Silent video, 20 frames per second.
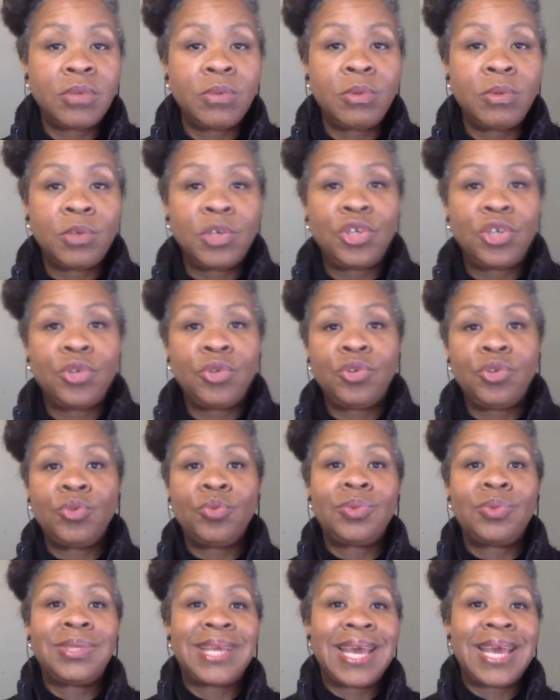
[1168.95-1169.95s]
We want you
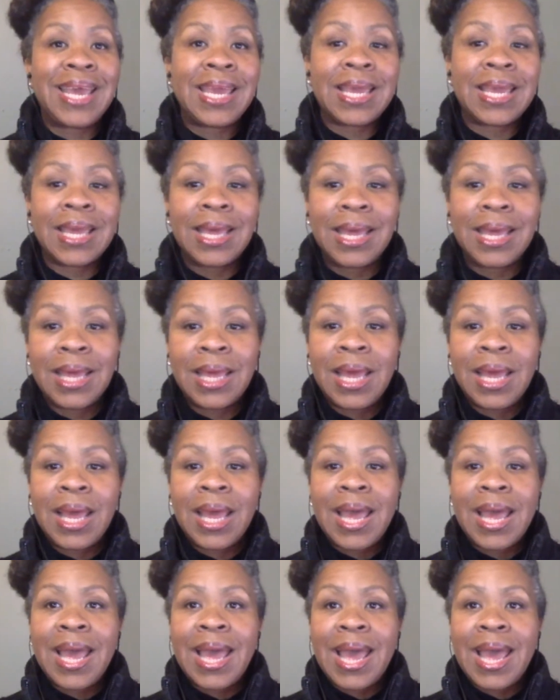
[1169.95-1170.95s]
to take
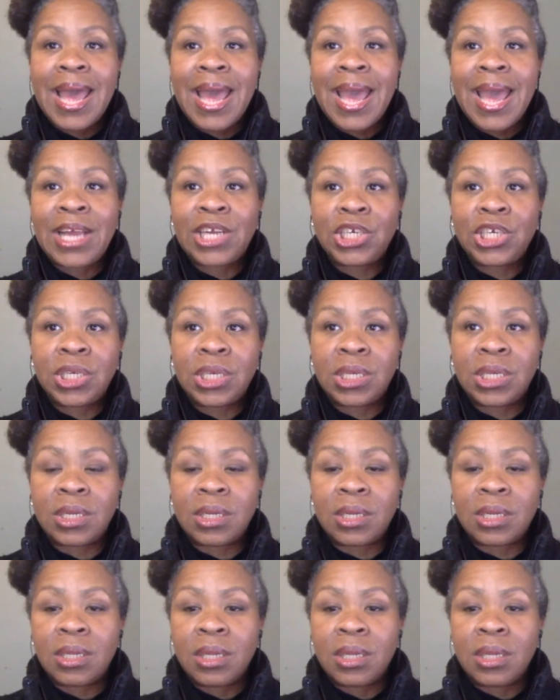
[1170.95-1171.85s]
action.